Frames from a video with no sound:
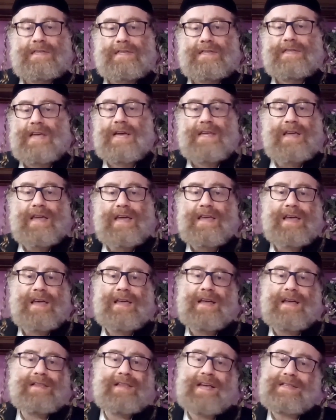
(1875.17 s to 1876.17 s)
yes, yeah, yeah, yeah,
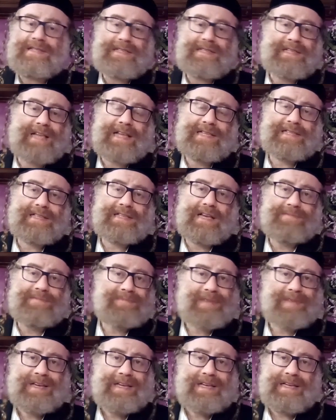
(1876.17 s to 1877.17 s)
yeah. That's or, that's uh,
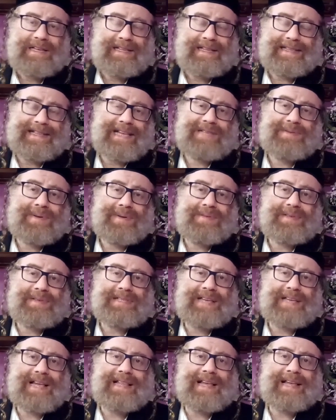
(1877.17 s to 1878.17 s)
that's what we
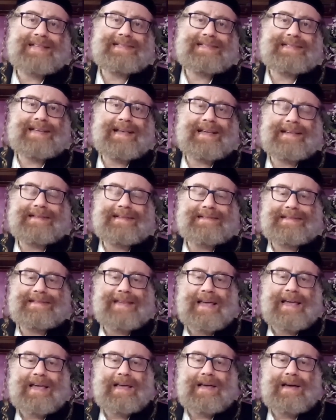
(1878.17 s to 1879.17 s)
said. It's it's
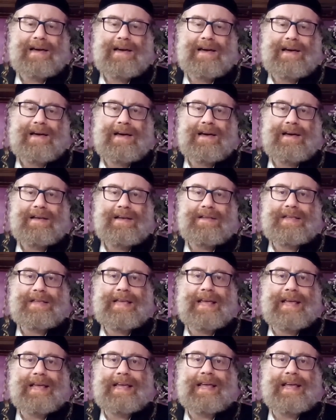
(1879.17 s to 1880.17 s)
like uh,
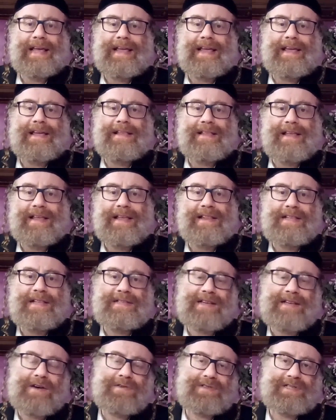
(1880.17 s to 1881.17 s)
he he he
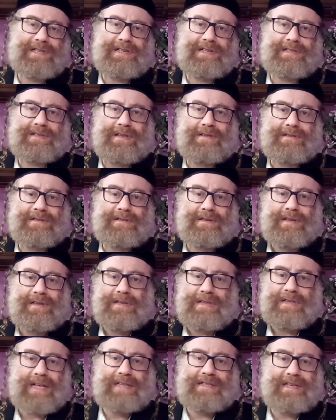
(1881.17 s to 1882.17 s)
needs our assistance.
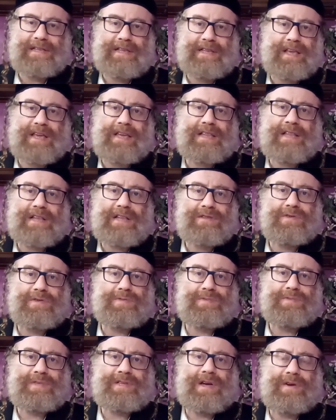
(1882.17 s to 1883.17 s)
That's it. He cannot do
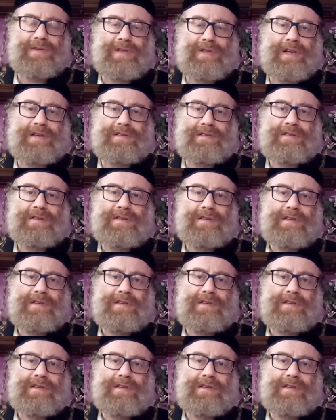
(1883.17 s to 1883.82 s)
it without us,